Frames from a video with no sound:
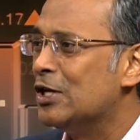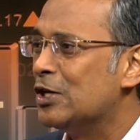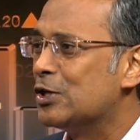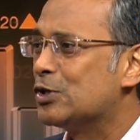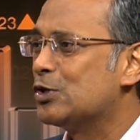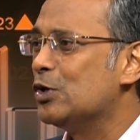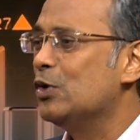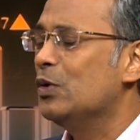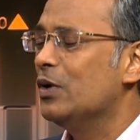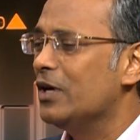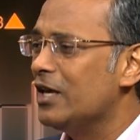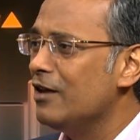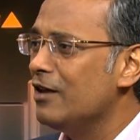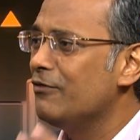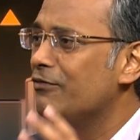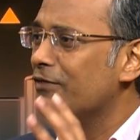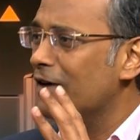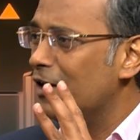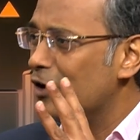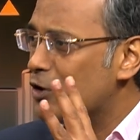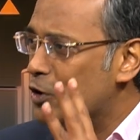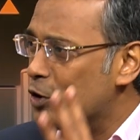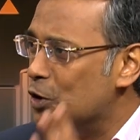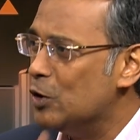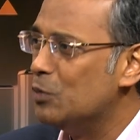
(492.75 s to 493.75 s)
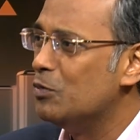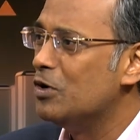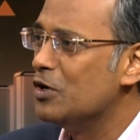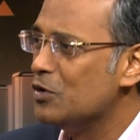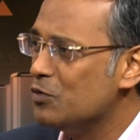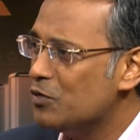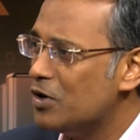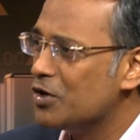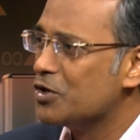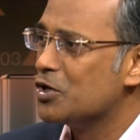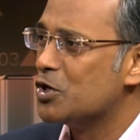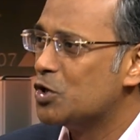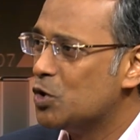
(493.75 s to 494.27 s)
So if a human
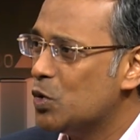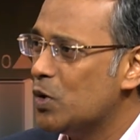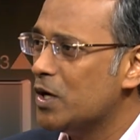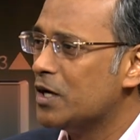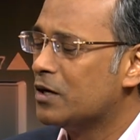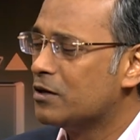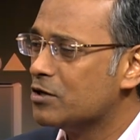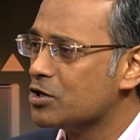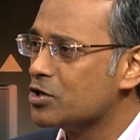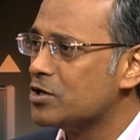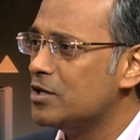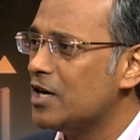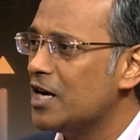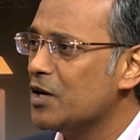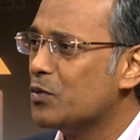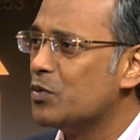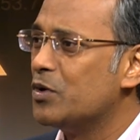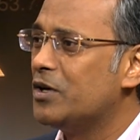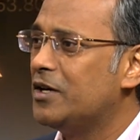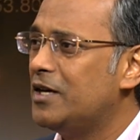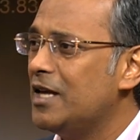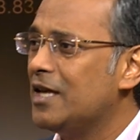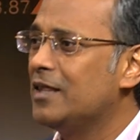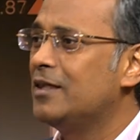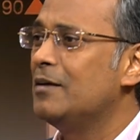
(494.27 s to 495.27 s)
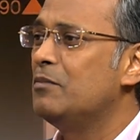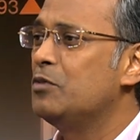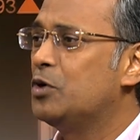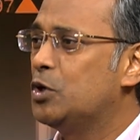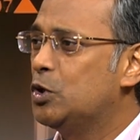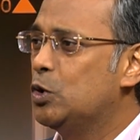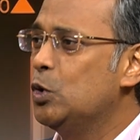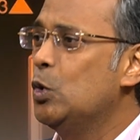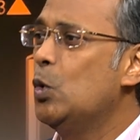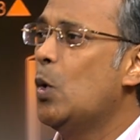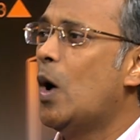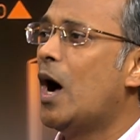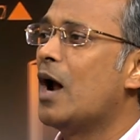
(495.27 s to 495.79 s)
were to do it, Krishna, it would take them
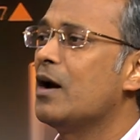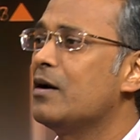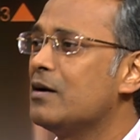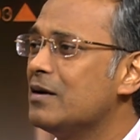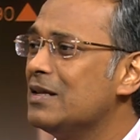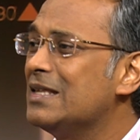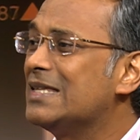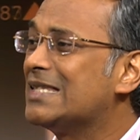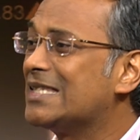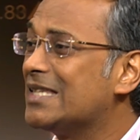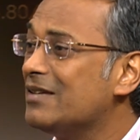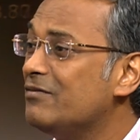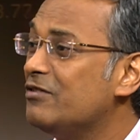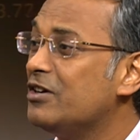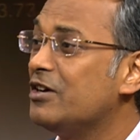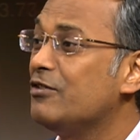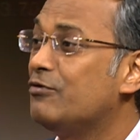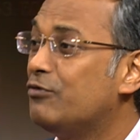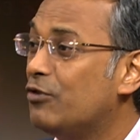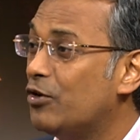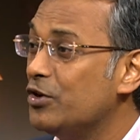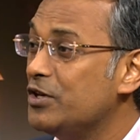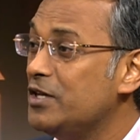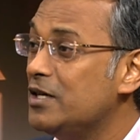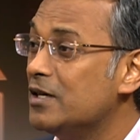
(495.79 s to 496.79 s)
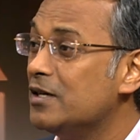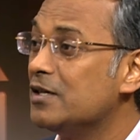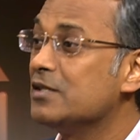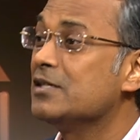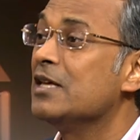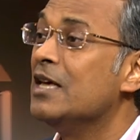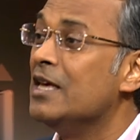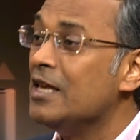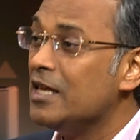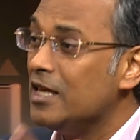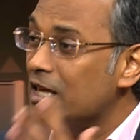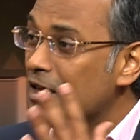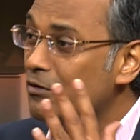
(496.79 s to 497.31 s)
274 years,
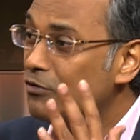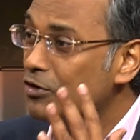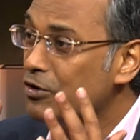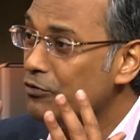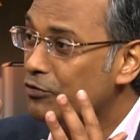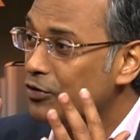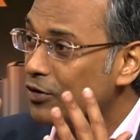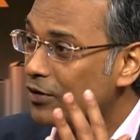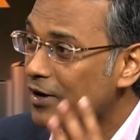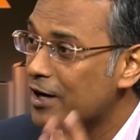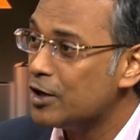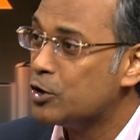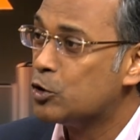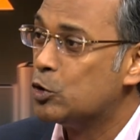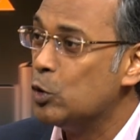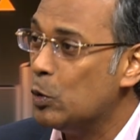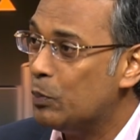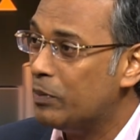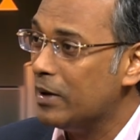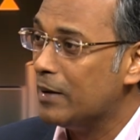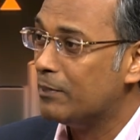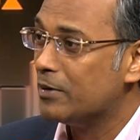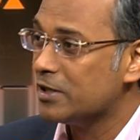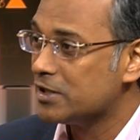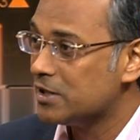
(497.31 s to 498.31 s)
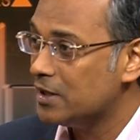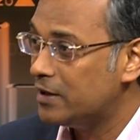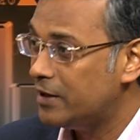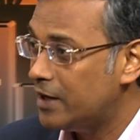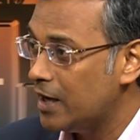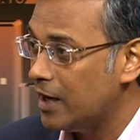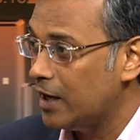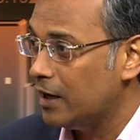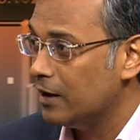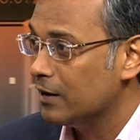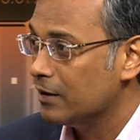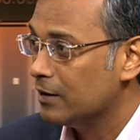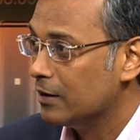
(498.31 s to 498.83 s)
even if you read two papers a
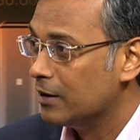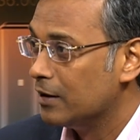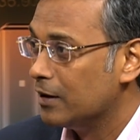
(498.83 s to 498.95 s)
day.